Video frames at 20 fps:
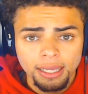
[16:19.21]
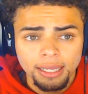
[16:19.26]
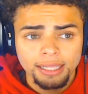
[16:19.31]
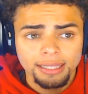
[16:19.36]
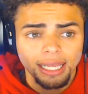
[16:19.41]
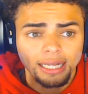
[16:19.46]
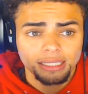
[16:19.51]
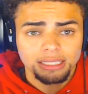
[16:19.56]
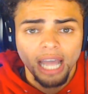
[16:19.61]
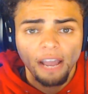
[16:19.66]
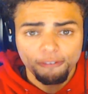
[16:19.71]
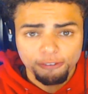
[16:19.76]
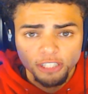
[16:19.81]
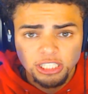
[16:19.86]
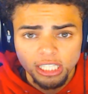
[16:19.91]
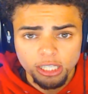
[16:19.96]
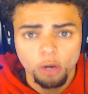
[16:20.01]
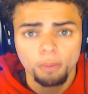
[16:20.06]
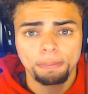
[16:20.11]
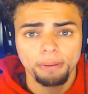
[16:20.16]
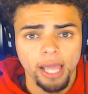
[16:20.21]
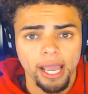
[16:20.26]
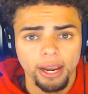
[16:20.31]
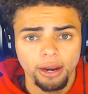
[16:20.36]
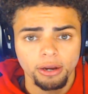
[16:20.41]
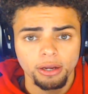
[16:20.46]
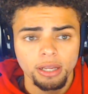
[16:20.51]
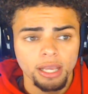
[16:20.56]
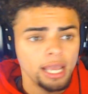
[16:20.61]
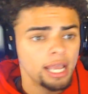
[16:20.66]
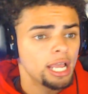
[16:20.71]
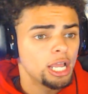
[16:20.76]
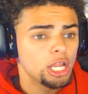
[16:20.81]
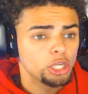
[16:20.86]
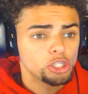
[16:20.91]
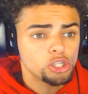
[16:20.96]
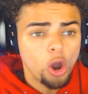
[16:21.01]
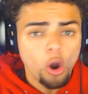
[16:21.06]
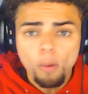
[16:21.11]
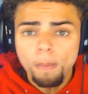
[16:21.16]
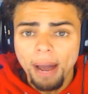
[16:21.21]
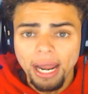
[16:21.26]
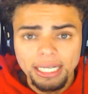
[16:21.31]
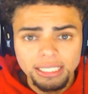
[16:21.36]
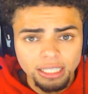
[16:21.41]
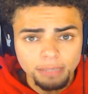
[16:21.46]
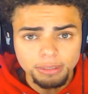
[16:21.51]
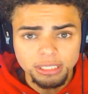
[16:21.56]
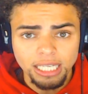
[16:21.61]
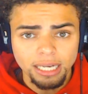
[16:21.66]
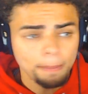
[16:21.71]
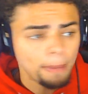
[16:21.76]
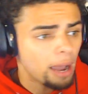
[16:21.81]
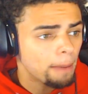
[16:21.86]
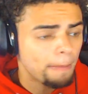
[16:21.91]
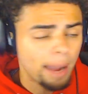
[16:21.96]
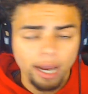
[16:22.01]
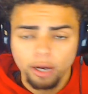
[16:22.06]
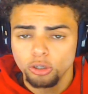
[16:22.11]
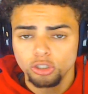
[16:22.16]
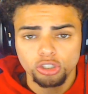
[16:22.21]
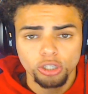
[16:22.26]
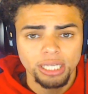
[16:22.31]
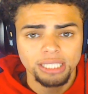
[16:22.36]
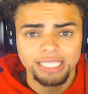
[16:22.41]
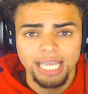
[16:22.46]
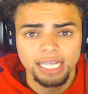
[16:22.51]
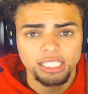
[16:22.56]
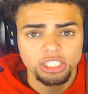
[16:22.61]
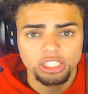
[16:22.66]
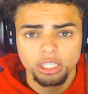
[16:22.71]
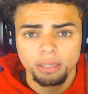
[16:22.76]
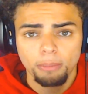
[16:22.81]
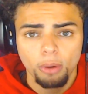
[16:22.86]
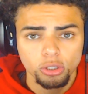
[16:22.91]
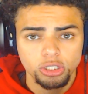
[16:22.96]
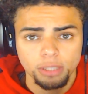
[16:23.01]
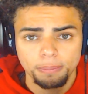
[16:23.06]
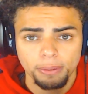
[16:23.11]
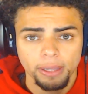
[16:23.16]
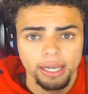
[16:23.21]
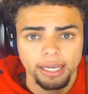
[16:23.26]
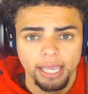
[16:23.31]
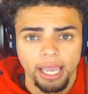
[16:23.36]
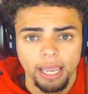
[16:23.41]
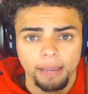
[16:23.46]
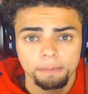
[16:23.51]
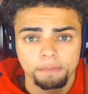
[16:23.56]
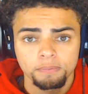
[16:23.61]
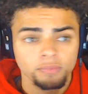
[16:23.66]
That is not for single player. Nobody's upset about microtransactions in a multiplayer game.